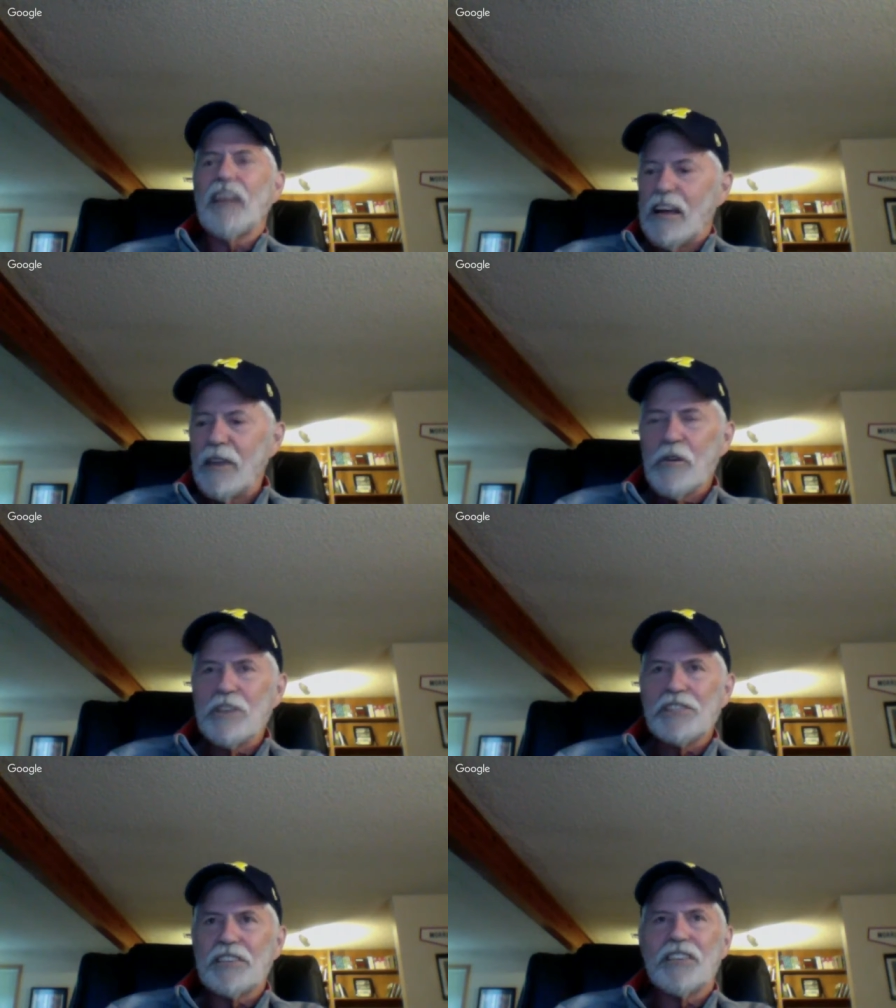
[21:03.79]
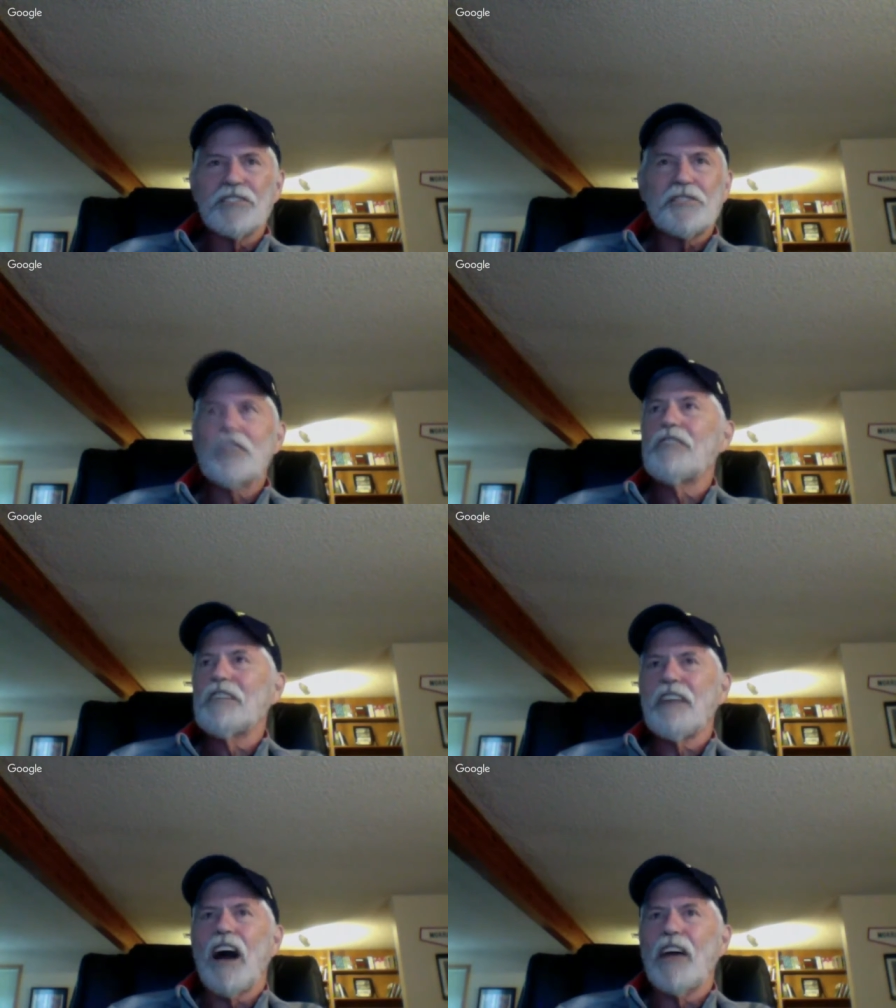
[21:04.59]
it was a
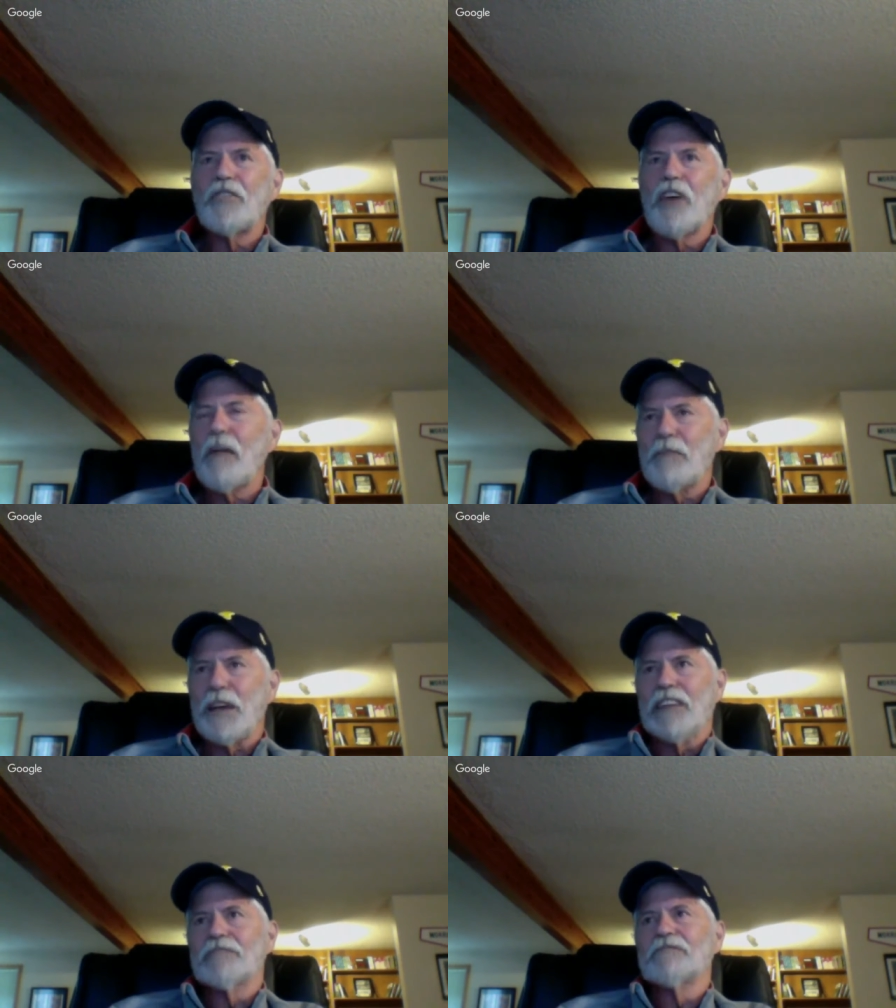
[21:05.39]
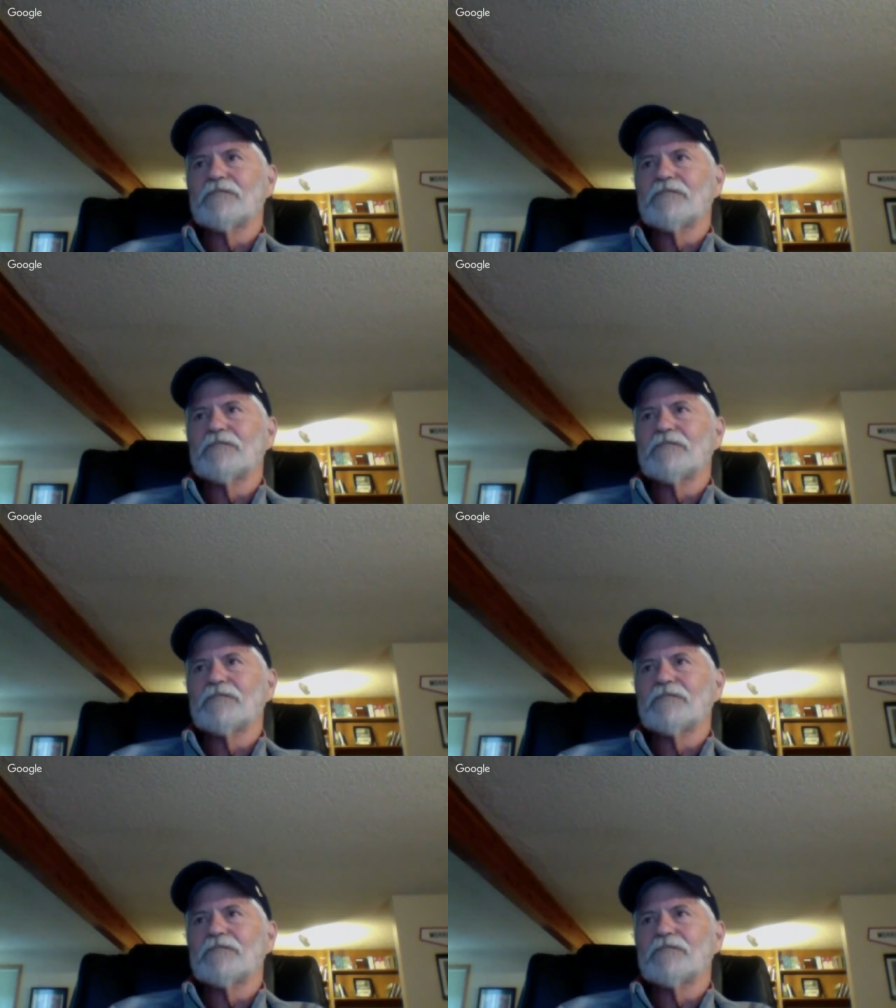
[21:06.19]
conservative guy who taught me it.